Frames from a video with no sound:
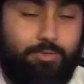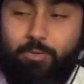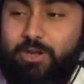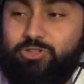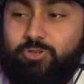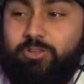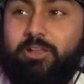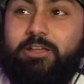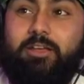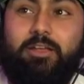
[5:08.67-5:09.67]
But when I show you,
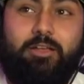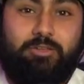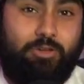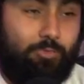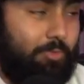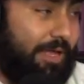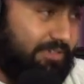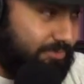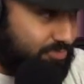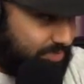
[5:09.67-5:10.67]
like, you know,
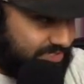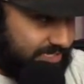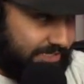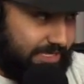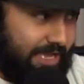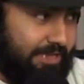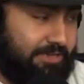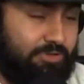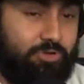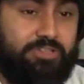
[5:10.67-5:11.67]
momentum swings like that
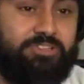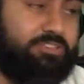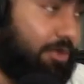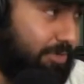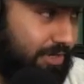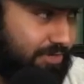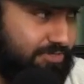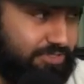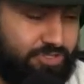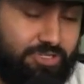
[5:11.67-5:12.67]
and crazy slobber
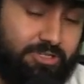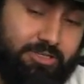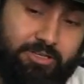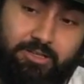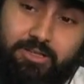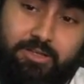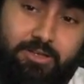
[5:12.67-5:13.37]
knockers and shit, like,